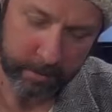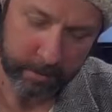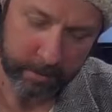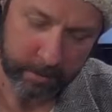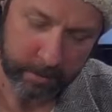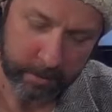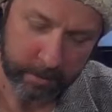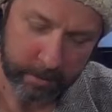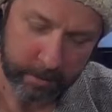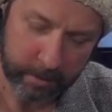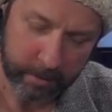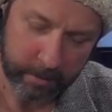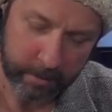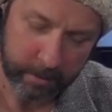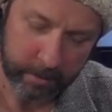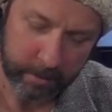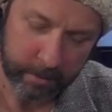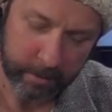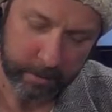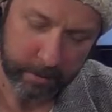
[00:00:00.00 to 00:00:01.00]

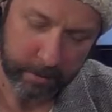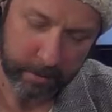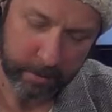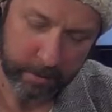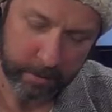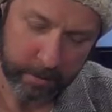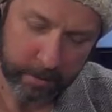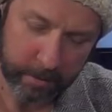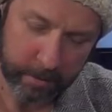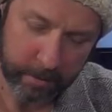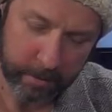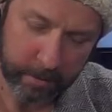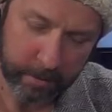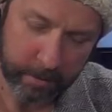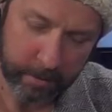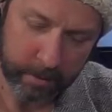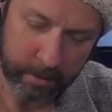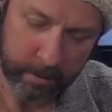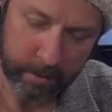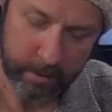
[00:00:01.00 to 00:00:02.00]

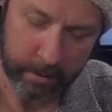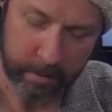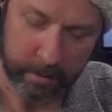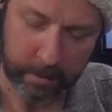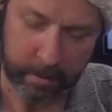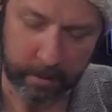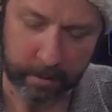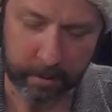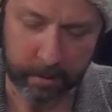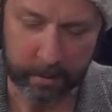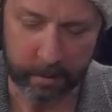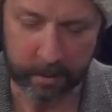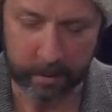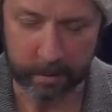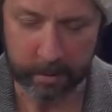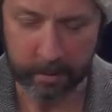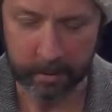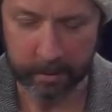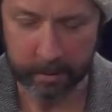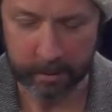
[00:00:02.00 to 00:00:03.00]

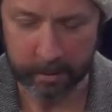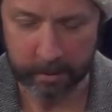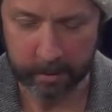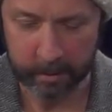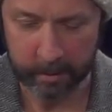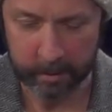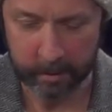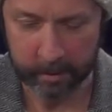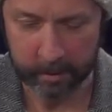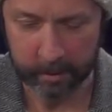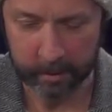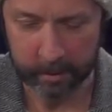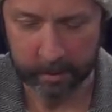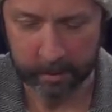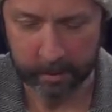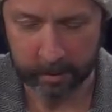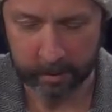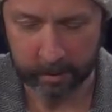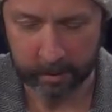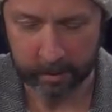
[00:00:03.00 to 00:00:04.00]

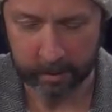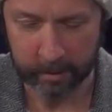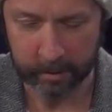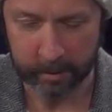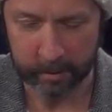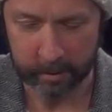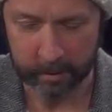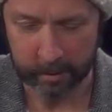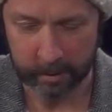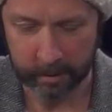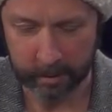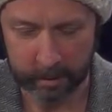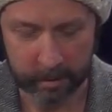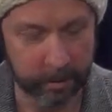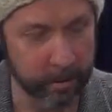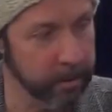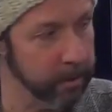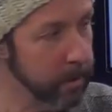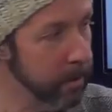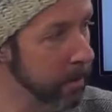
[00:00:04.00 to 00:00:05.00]

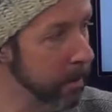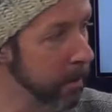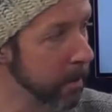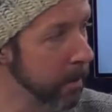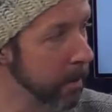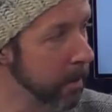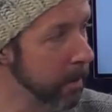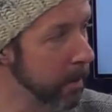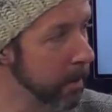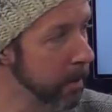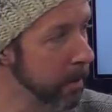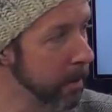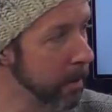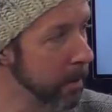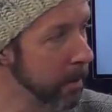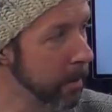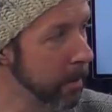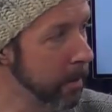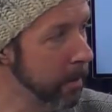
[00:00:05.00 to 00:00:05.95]
No words are spoken by the person on screen.